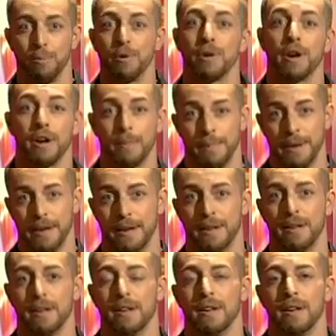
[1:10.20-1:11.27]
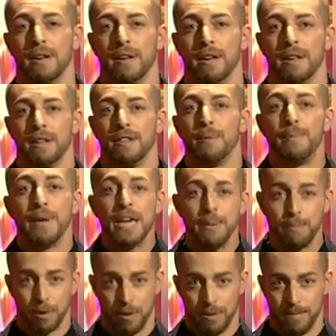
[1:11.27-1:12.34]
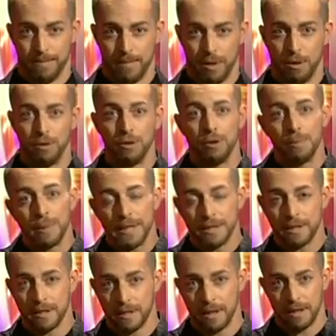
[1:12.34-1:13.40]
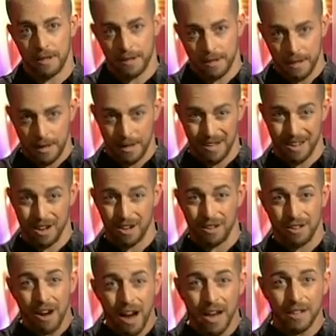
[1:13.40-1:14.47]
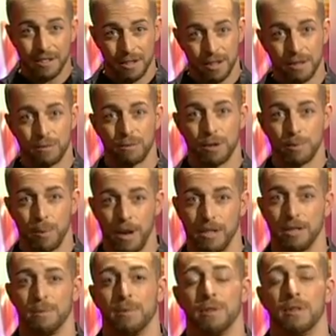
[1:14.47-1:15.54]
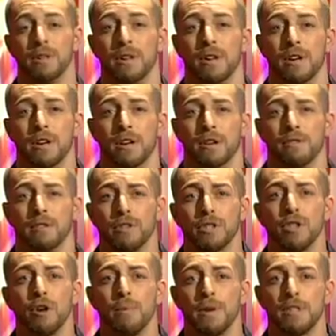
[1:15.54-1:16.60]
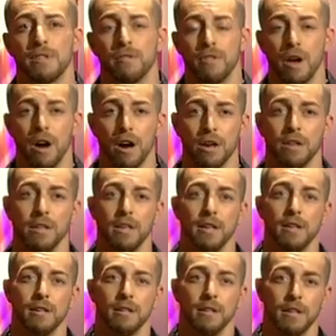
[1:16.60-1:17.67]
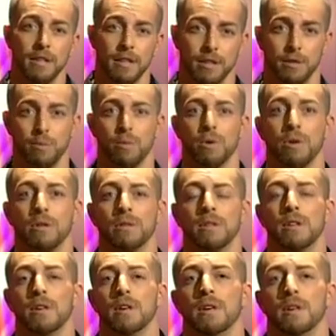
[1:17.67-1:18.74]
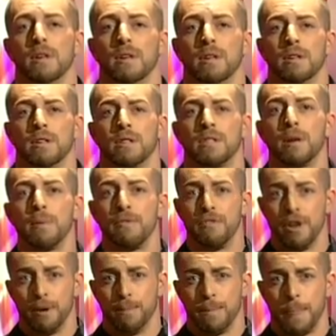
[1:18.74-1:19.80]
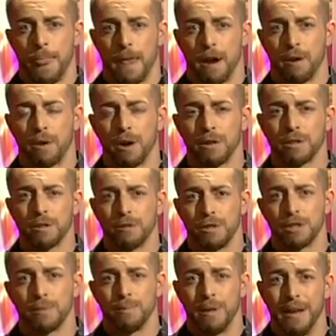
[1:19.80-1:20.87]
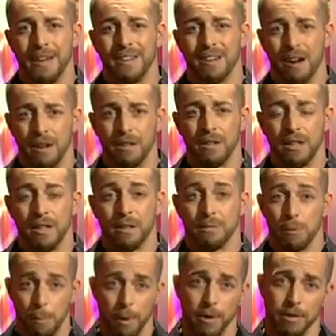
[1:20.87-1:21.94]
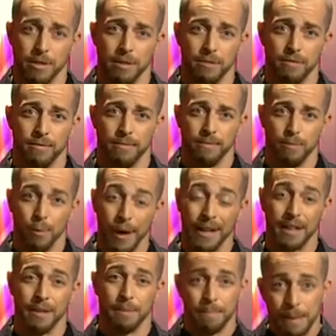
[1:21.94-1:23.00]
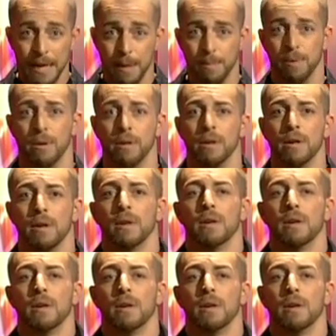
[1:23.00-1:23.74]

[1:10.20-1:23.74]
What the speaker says: put on a pig, the people who do business in the city are not just responsible for so much of the ugly in this world. Some of them are also just plain ugly, repulsive, wicked people.